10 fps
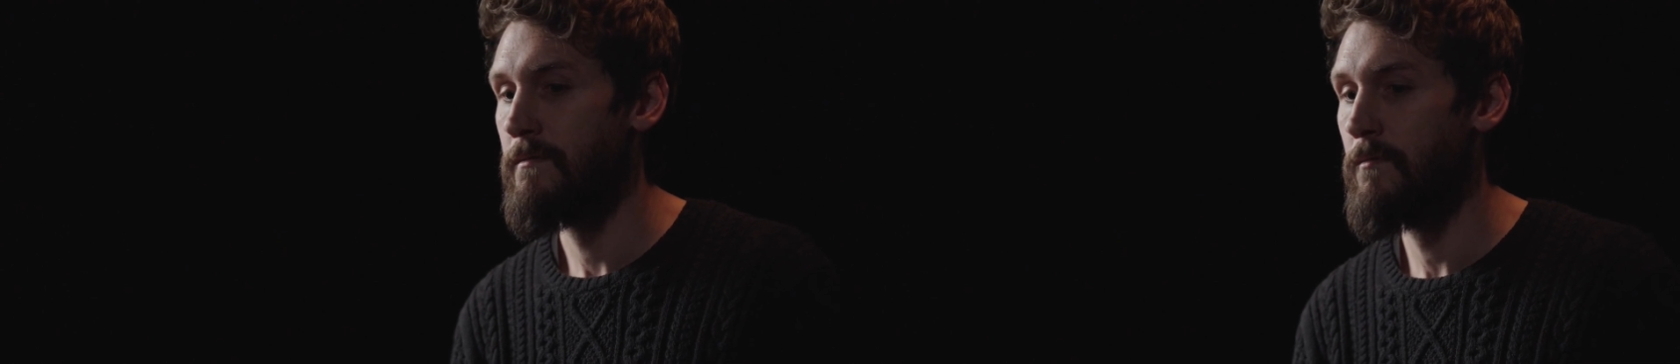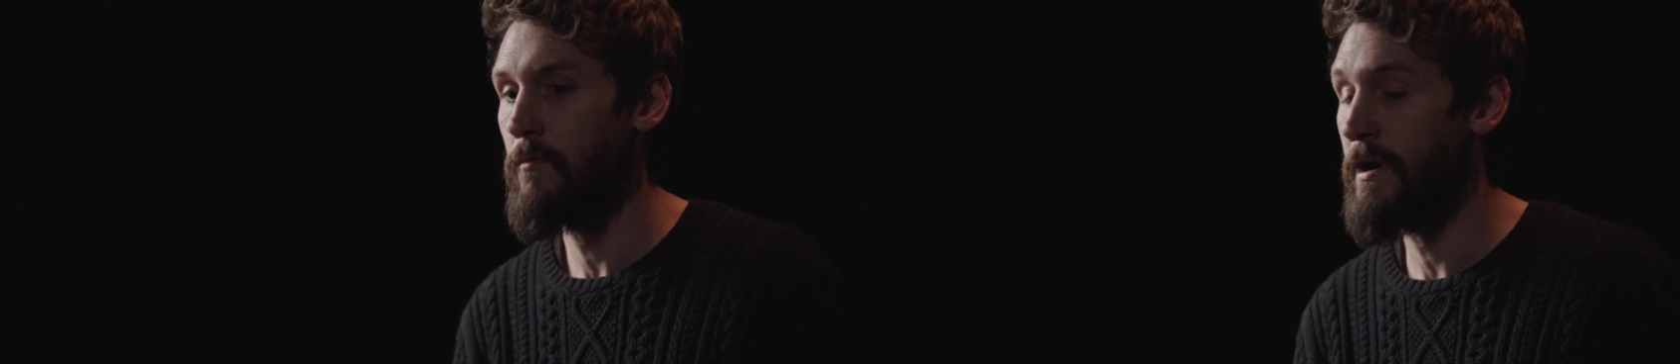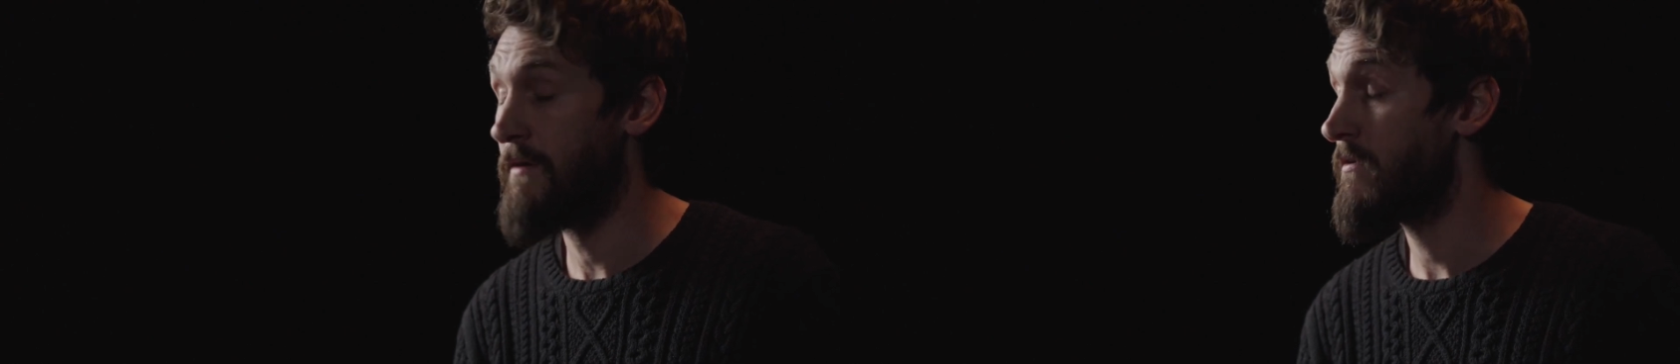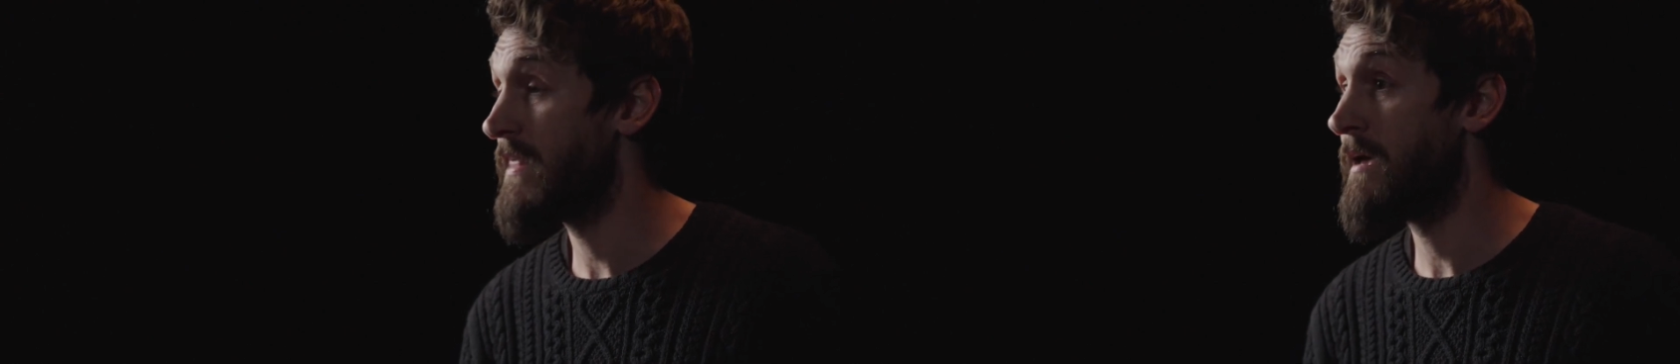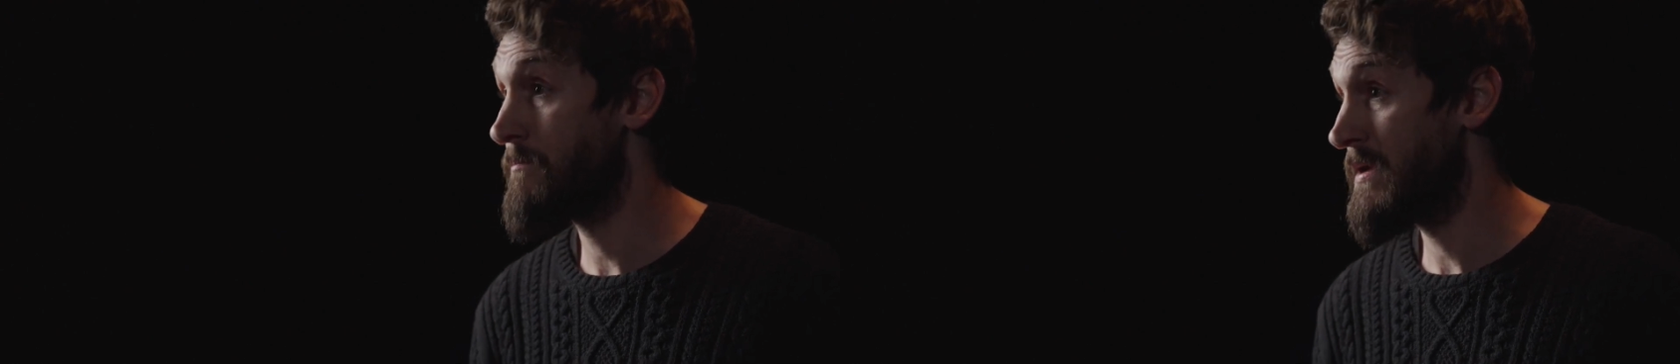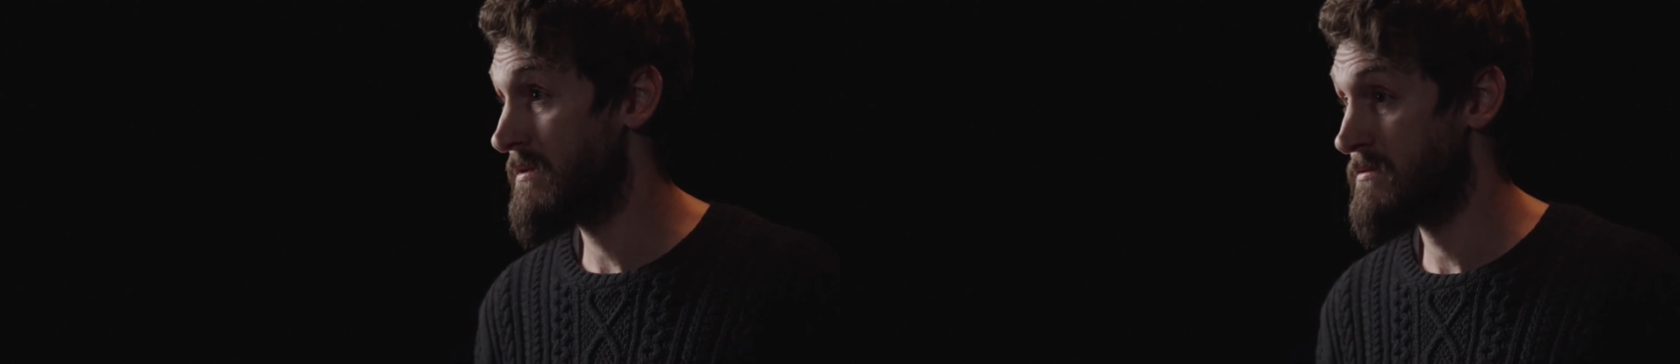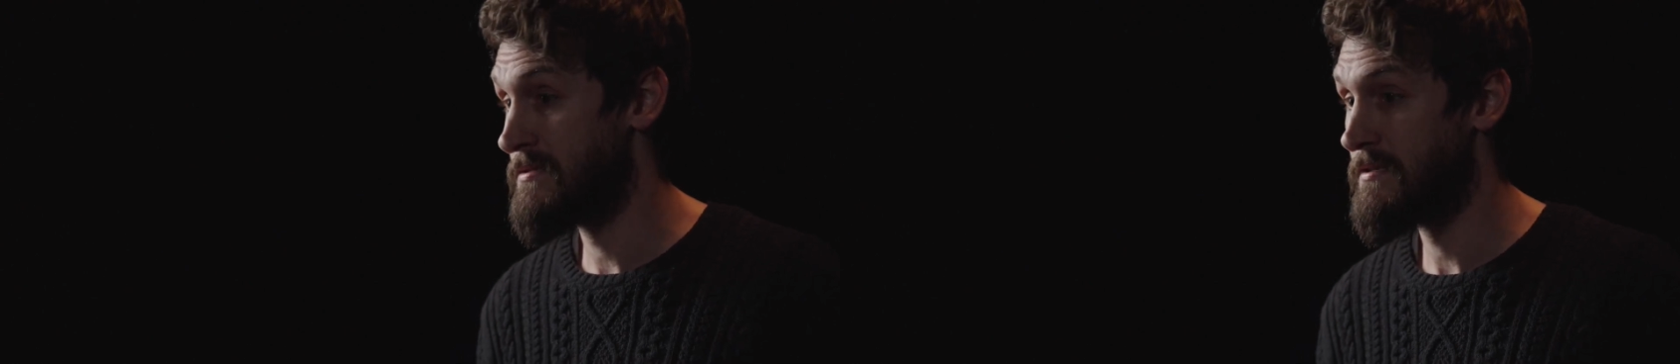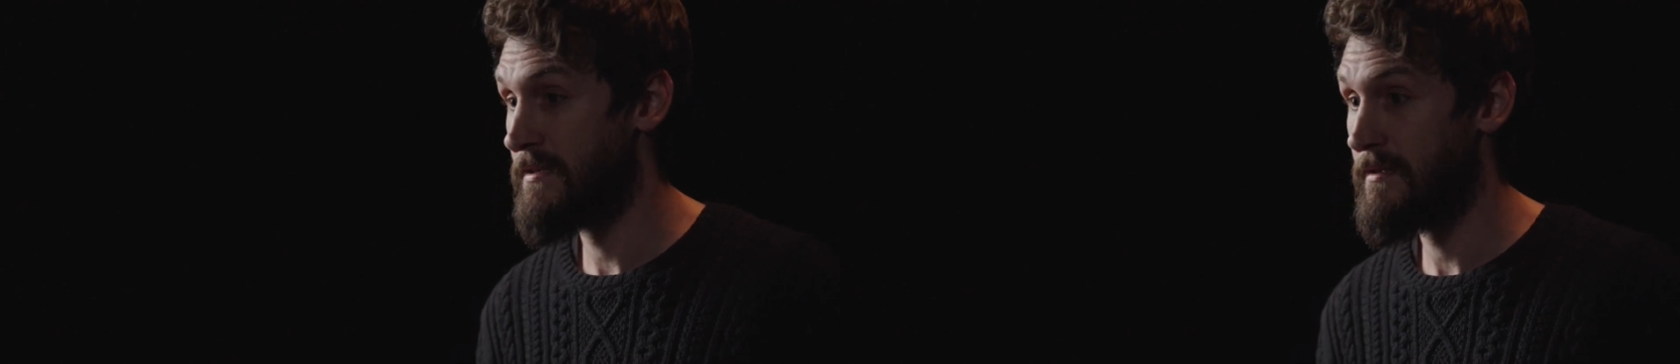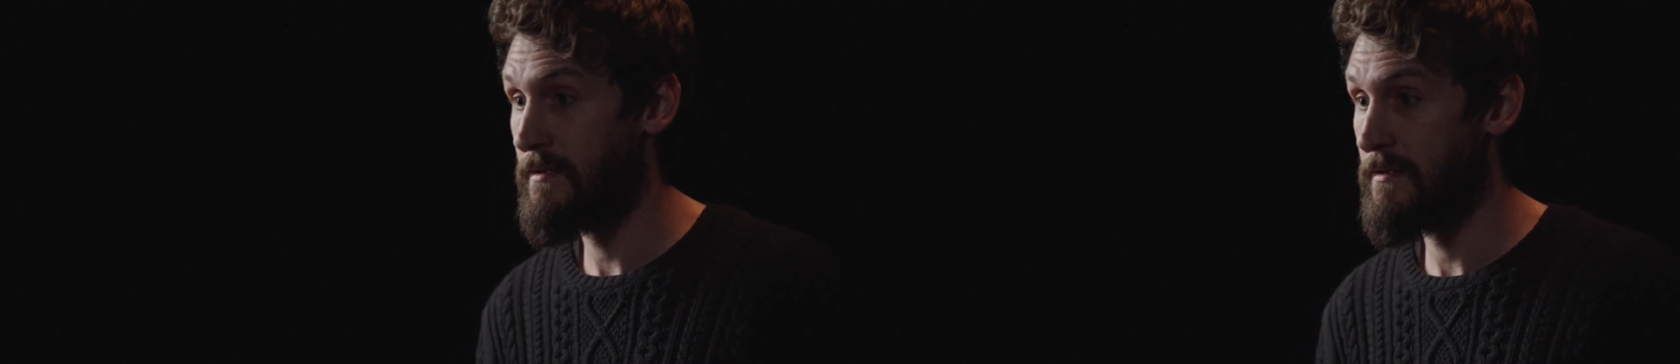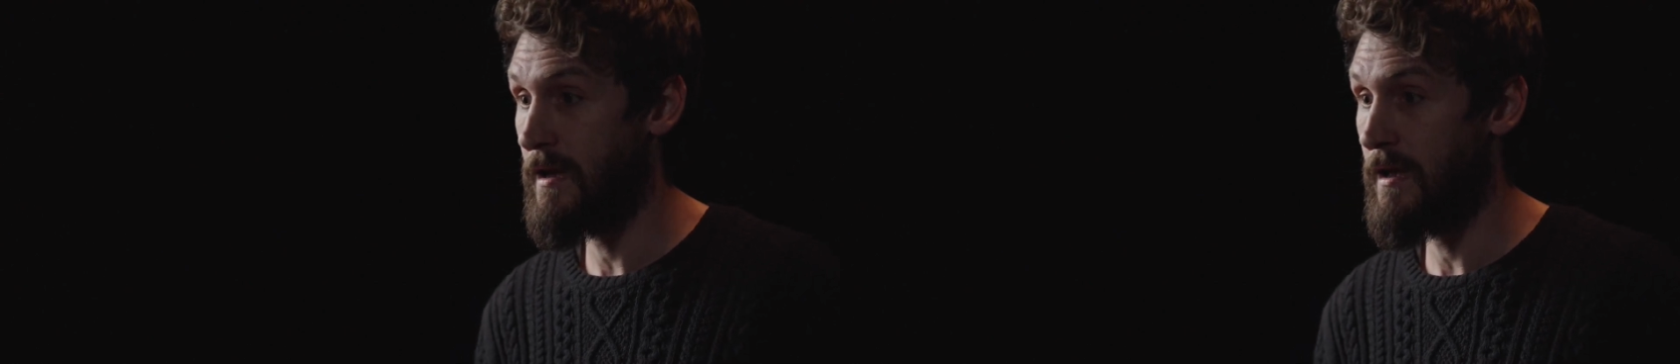Whatever that means,
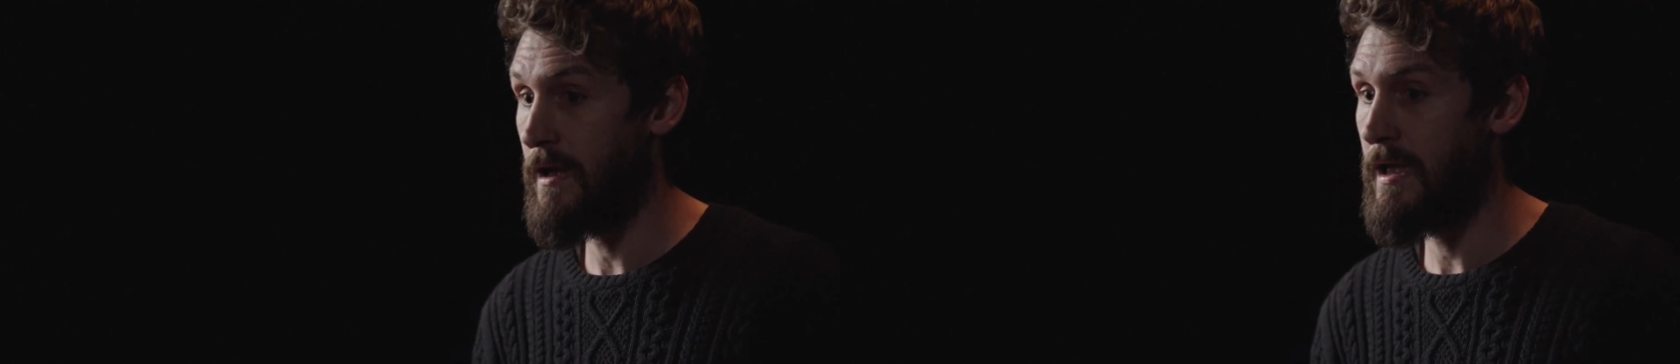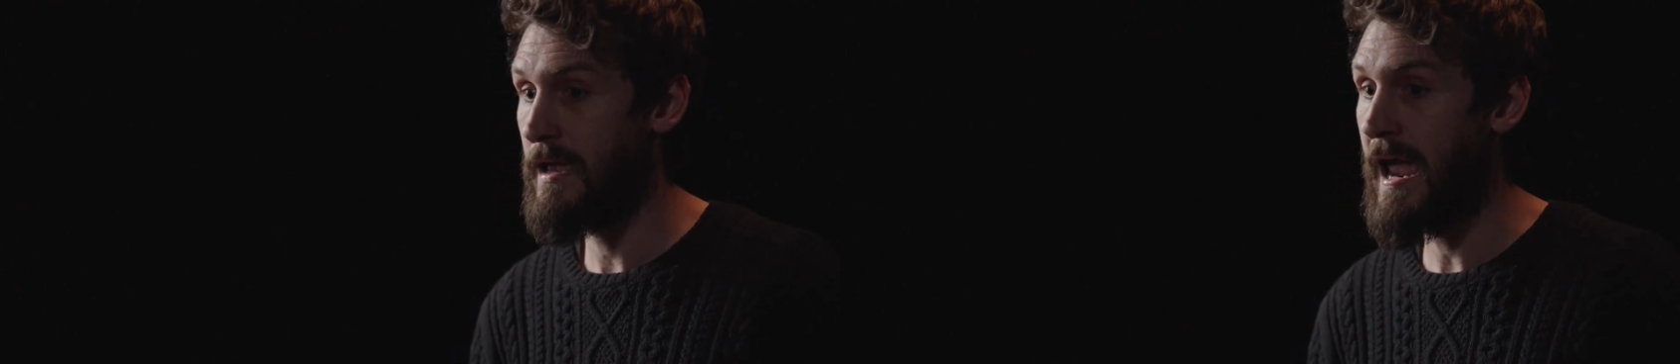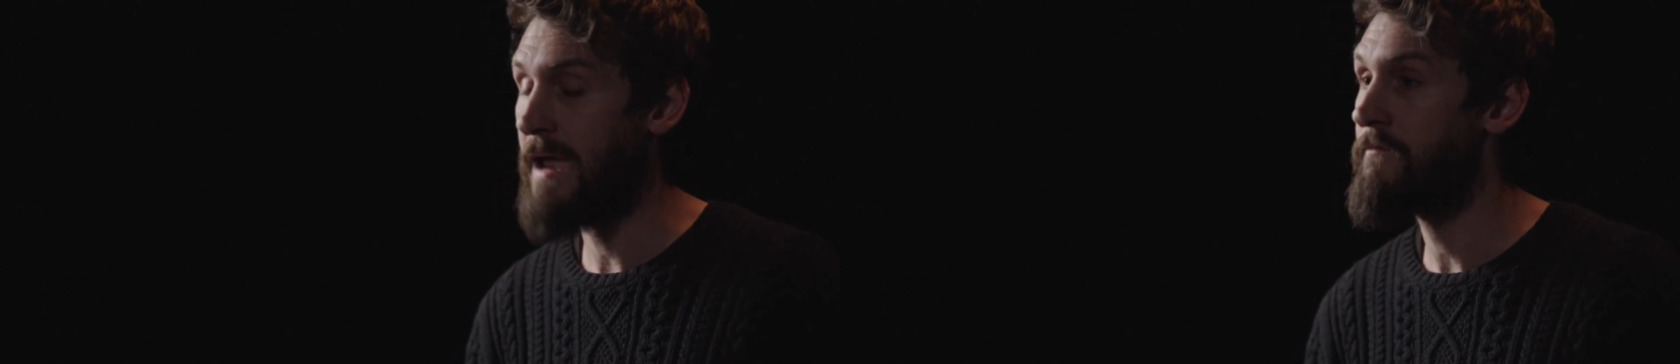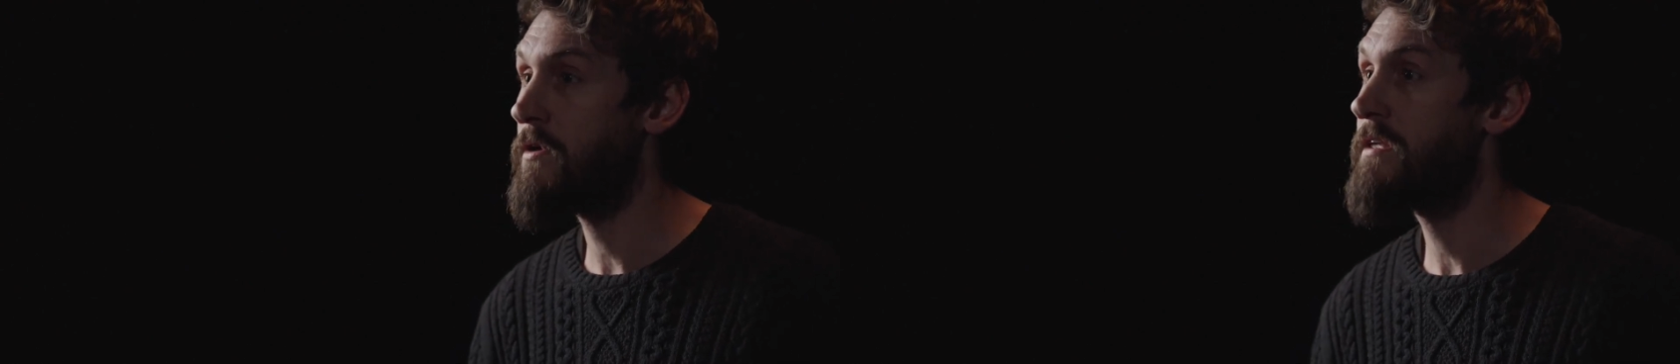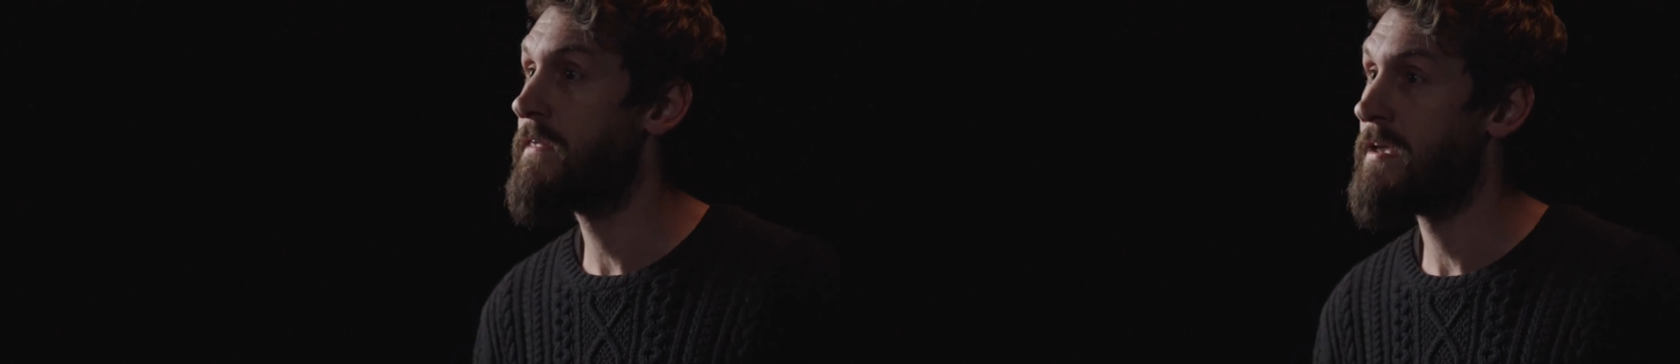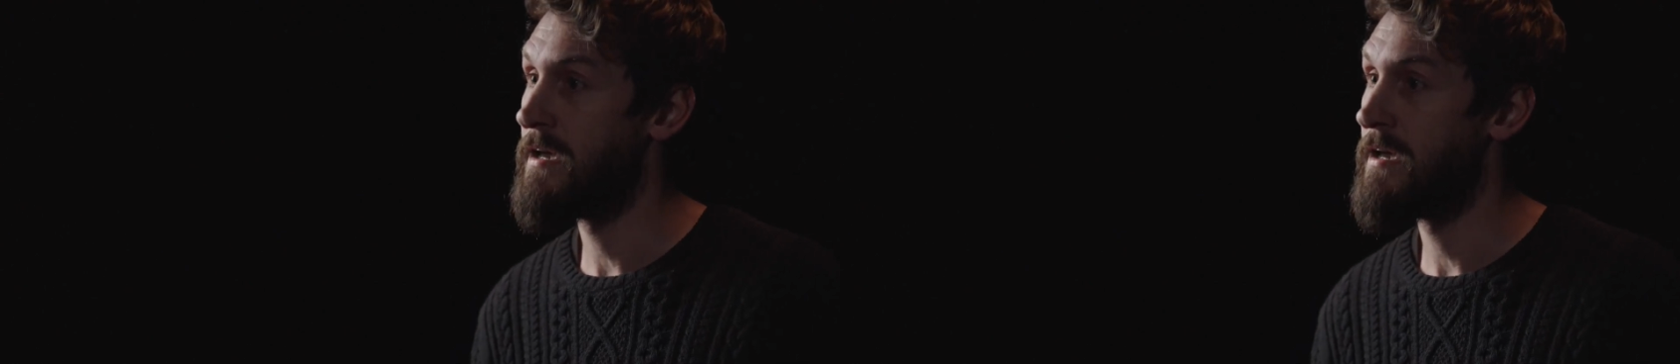everything